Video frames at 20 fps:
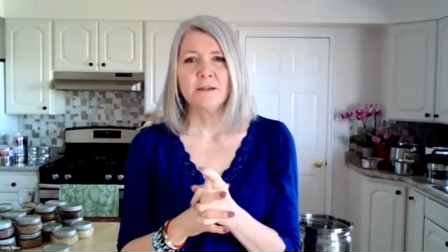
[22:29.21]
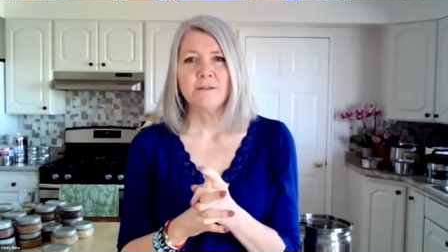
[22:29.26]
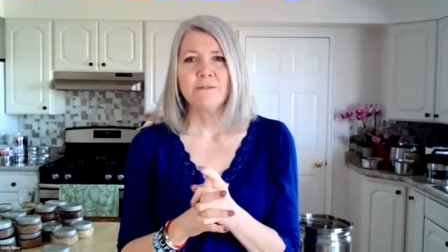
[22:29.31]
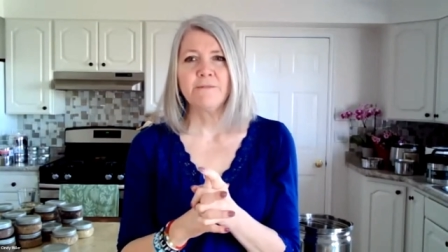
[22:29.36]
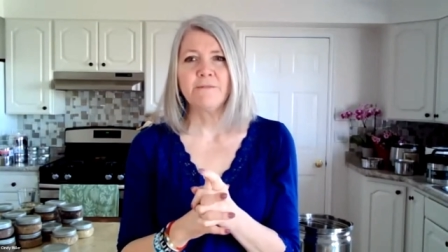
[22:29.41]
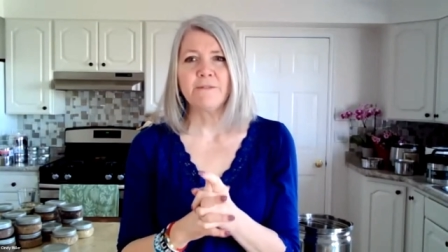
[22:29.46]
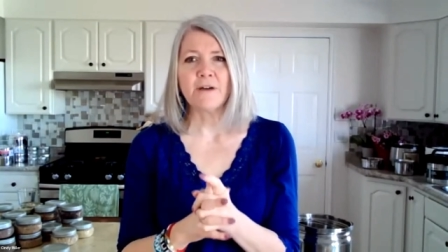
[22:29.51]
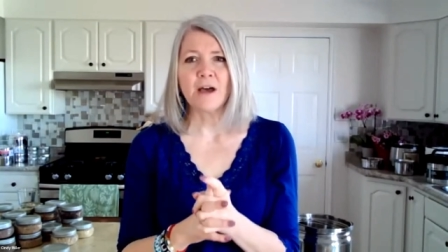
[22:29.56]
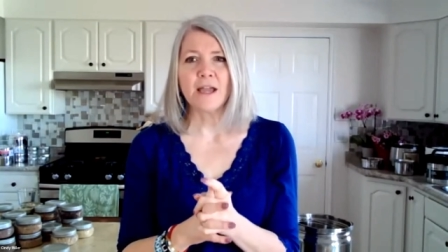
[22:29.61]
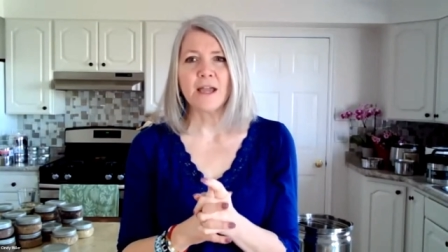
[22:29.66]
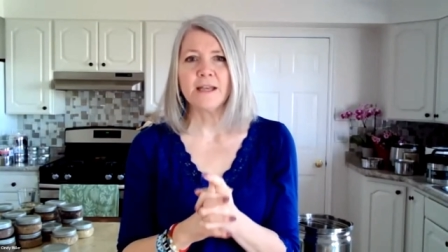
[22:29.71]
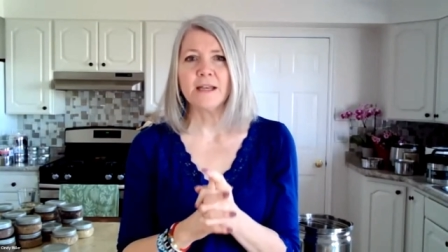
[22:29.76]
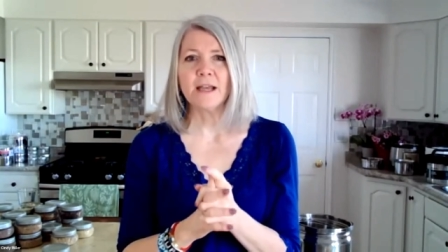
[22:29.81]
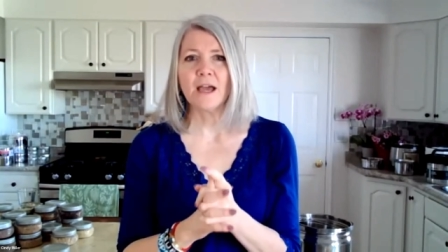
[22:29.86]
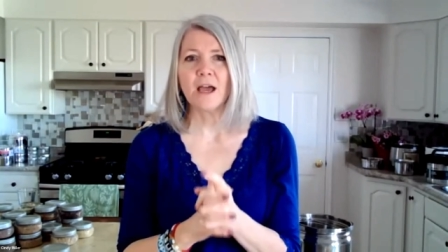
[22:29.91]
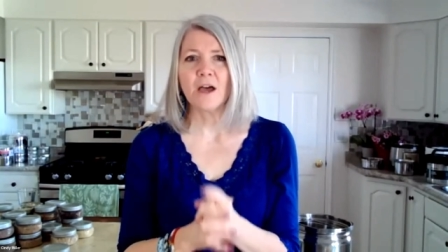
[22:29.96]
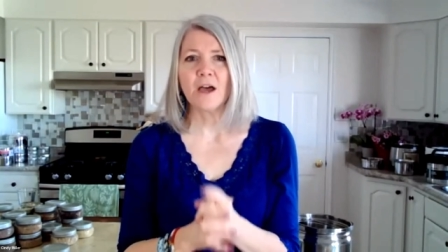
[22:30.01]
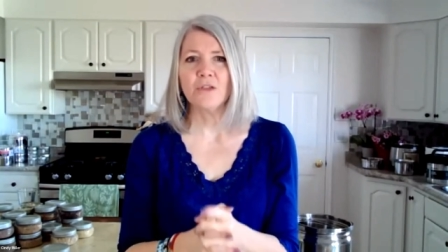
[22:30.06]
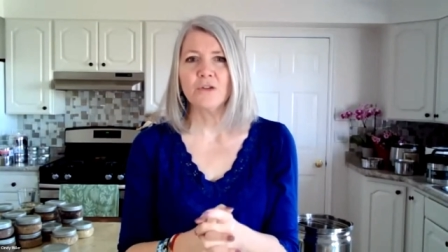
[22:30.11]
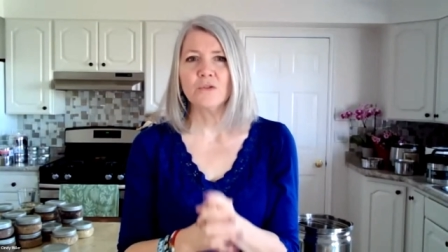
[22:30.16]
find
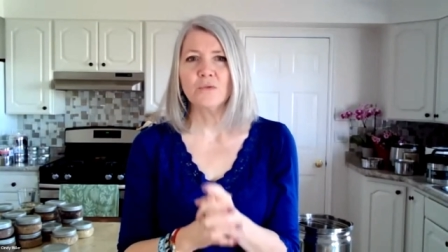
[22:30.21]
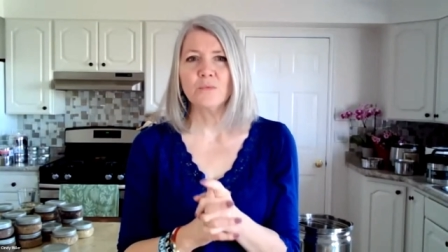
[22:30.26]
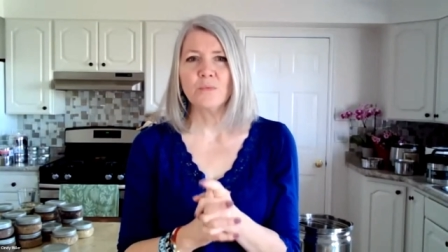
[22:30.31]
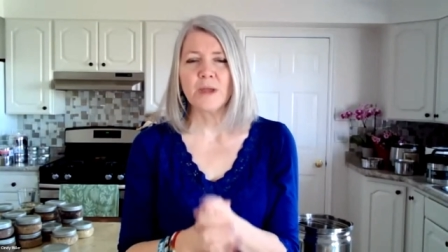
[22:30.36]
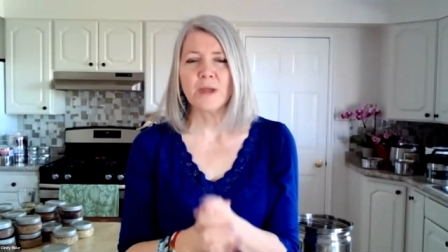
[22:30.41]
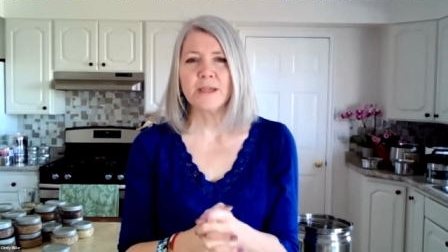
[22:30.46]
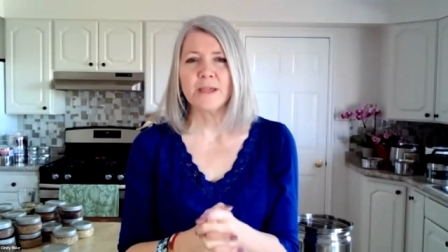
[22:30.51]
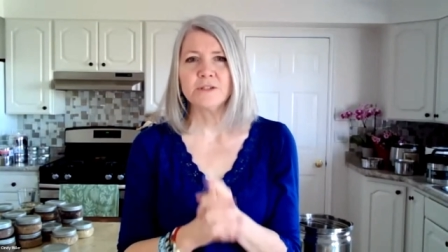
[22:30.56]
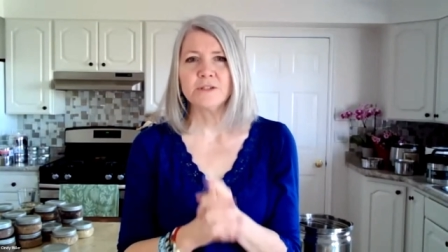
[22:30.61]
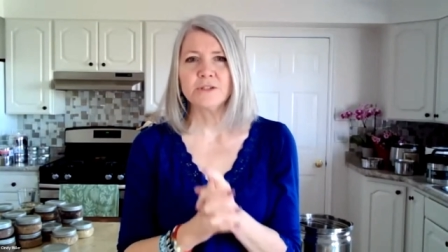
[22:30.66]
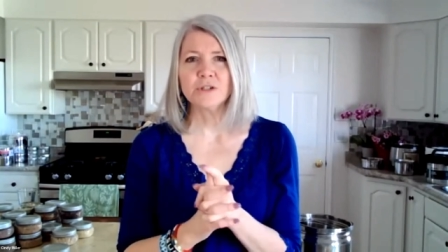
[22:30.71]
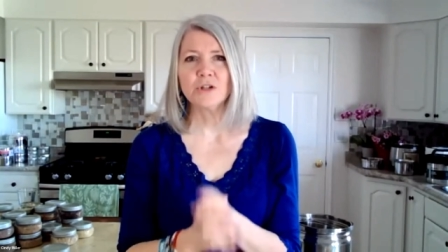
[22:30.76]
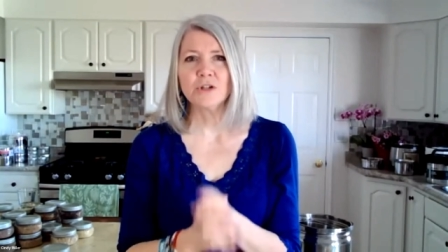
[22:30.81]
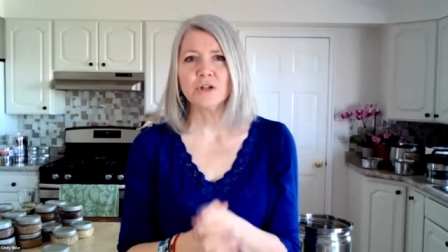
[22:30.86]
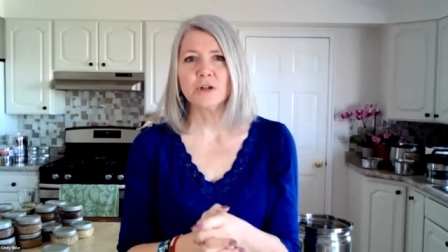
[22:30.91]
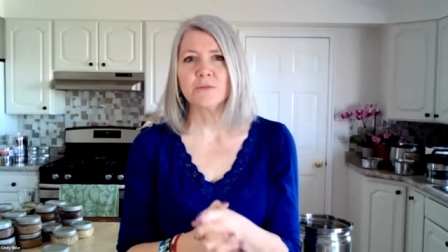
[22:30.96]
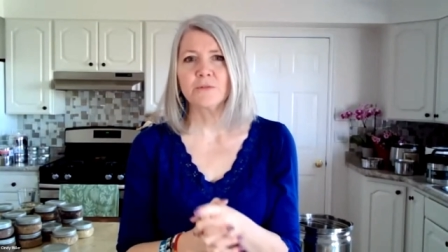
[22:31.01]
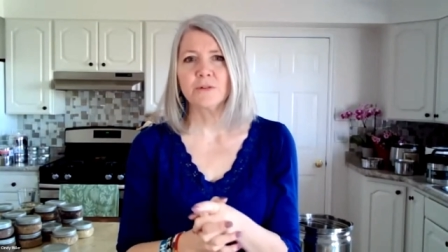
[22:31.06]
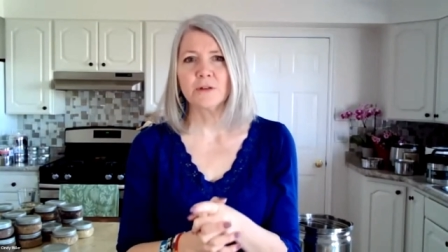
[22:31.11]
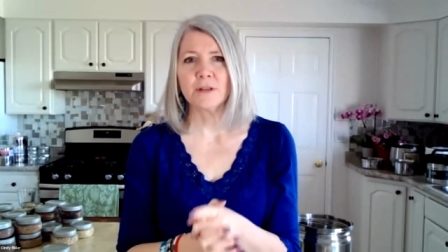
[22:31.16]
other ways to
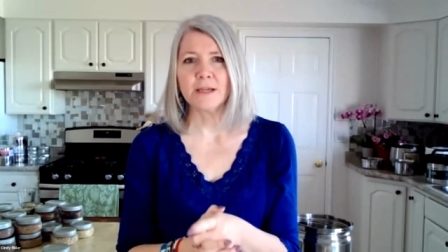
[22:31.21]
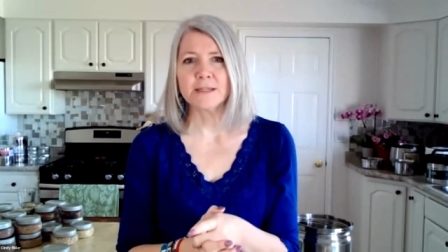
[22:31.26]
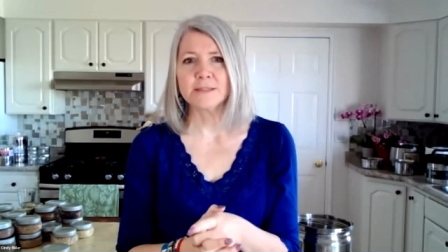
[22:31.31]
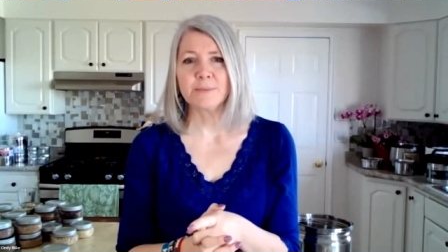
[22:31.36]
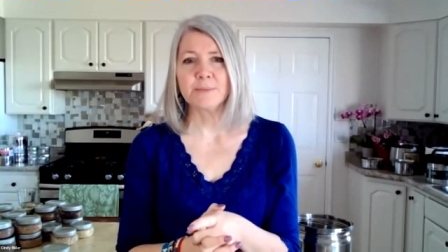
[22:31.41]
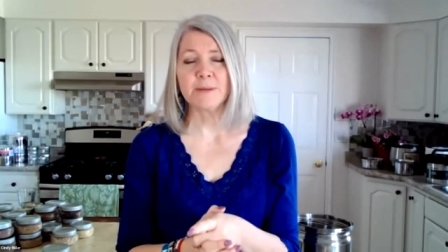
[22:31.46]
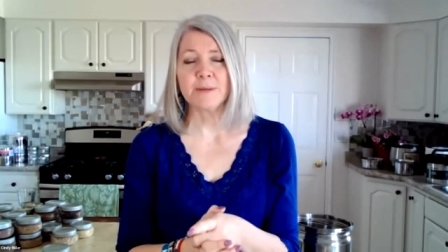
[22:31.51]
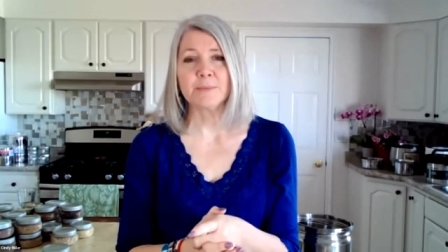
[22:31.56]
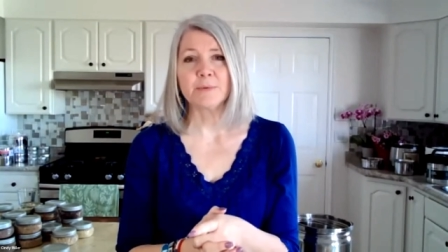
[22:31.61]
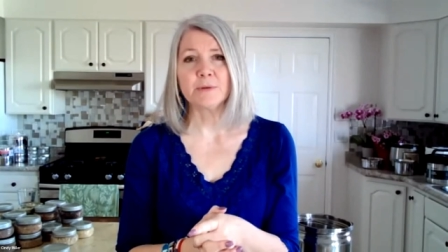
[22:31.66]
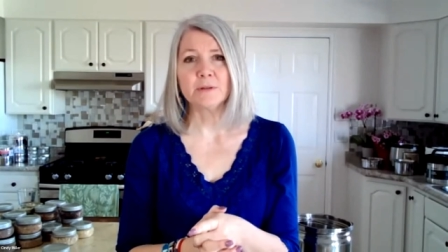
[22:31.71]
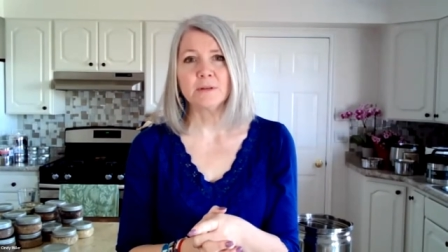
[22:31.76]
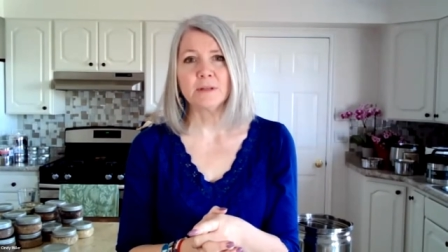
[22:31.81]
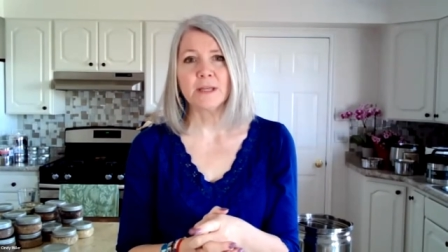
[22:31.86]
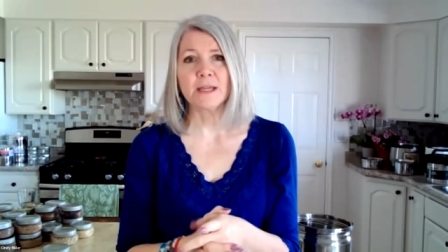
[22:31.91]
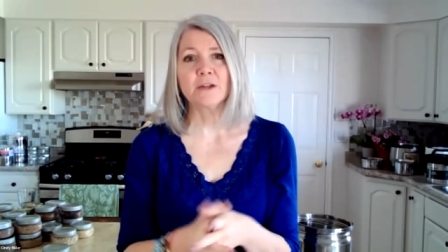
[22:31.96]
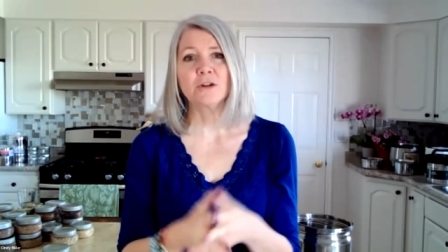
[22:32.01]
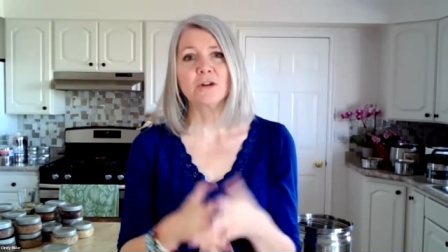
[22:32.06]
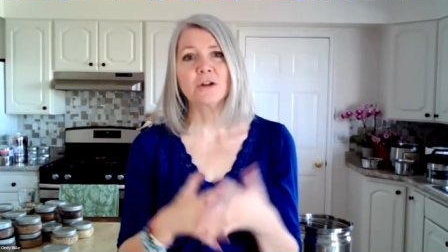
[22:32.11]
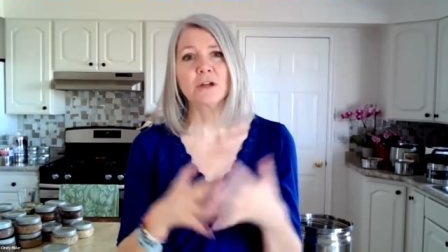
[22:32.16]
cook for less people,
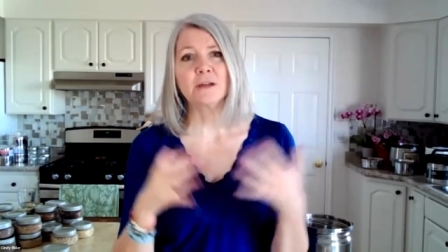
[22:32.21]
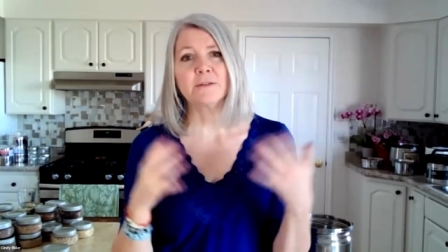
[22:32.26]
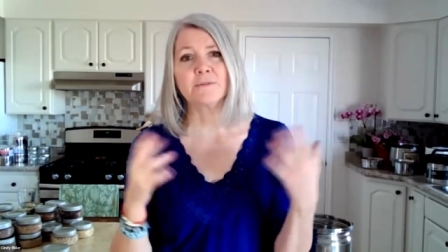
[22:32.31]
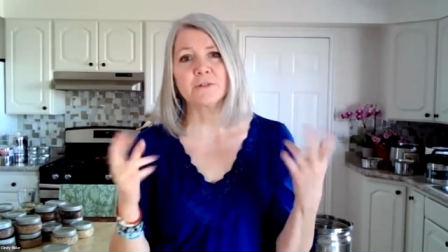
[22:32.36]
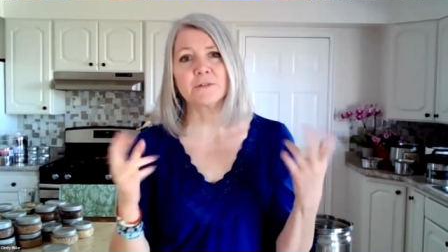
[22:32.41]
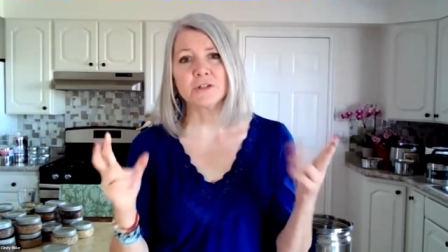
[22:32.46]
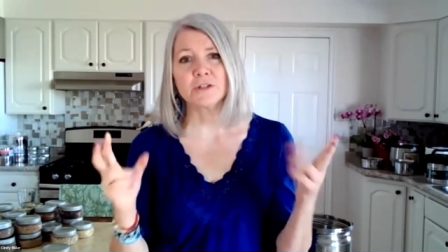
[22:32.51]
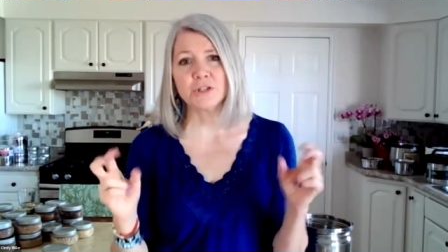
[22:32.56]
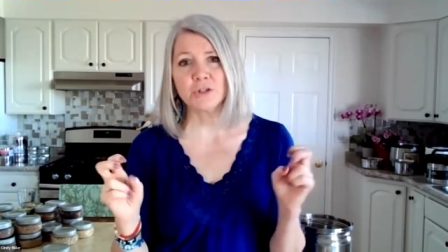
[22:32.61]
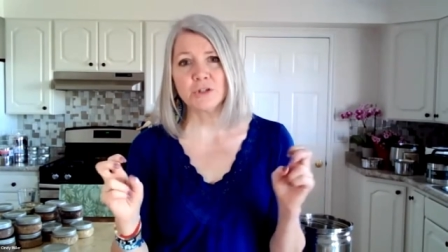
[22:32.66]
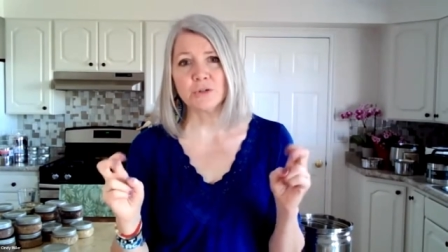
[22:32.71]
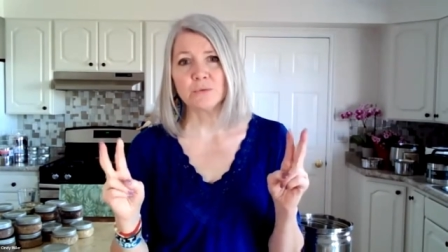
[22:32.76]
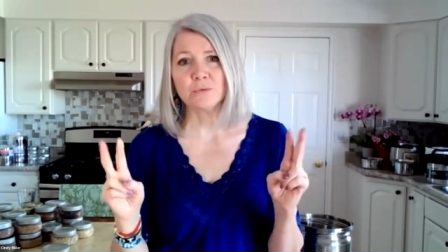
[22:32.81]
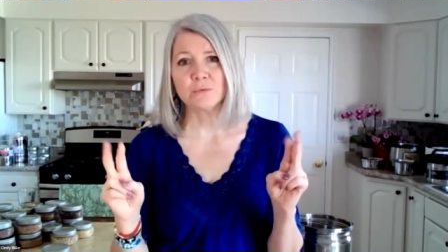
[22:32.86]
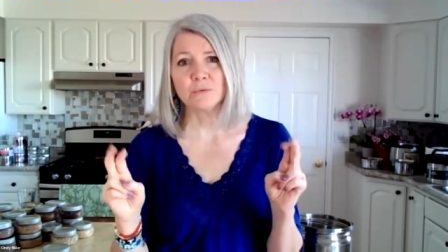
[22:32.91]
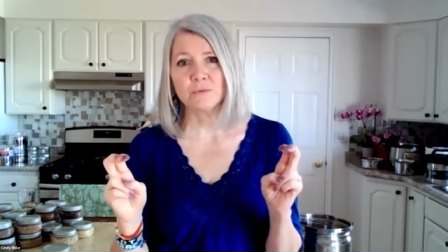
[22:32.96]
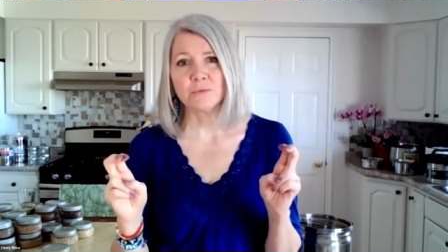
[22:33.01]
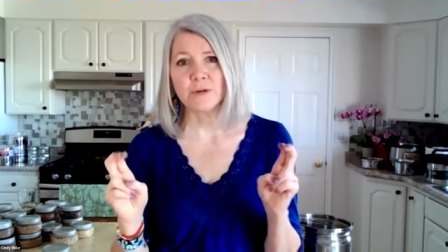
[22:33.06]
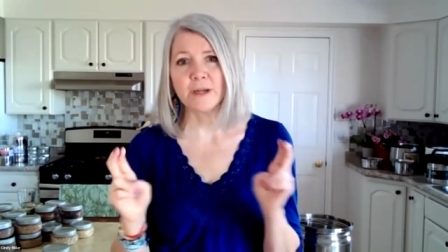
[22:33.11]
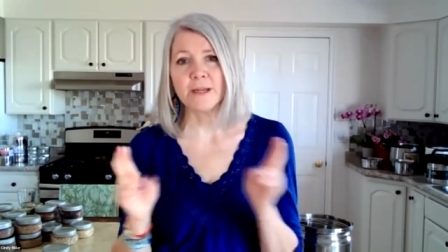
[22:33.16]
like cooking for two,
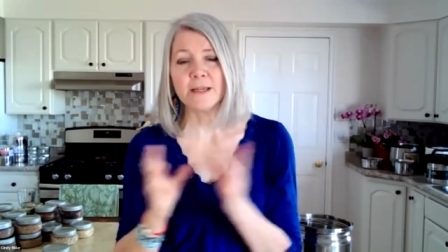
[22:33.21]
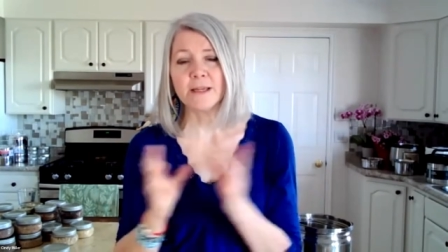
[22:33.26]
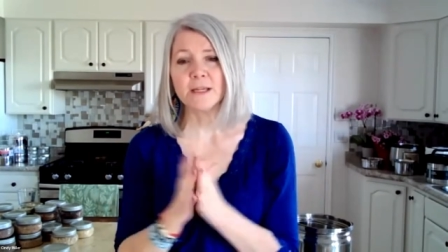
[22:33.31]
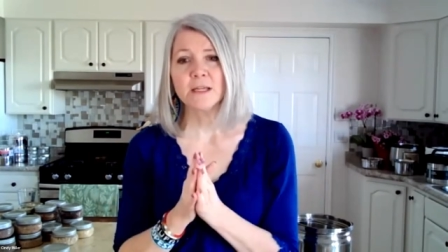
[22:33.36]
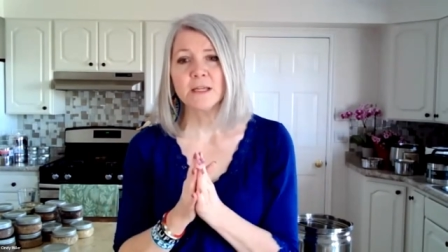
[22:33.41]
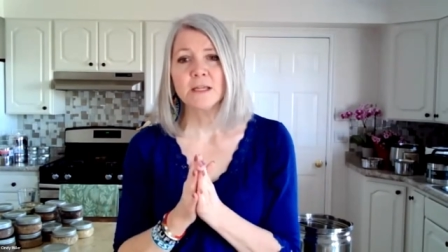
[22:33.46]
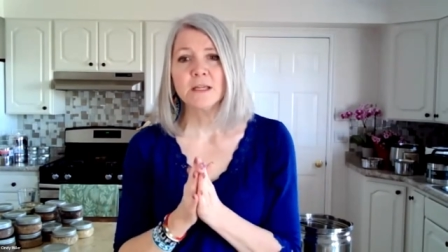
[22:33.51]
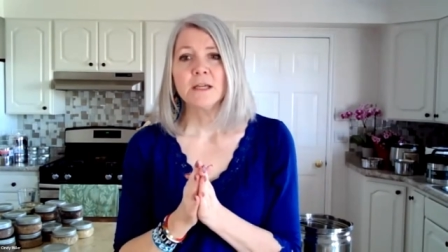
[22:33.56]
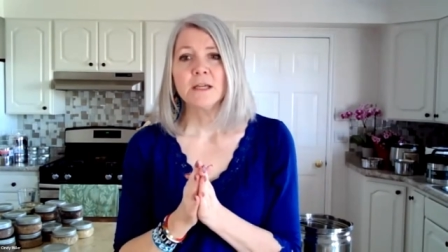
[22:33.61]
right?